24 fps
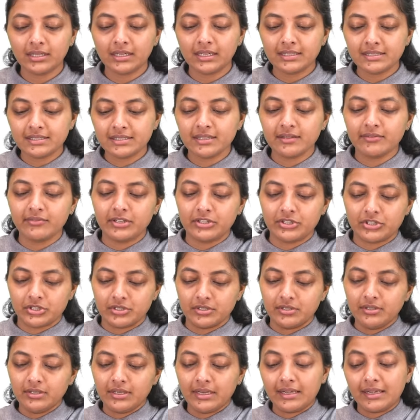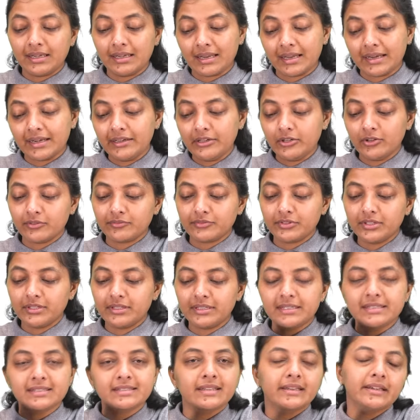conservation in light of the
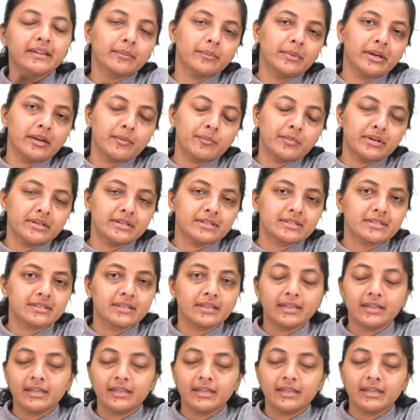recent amendments?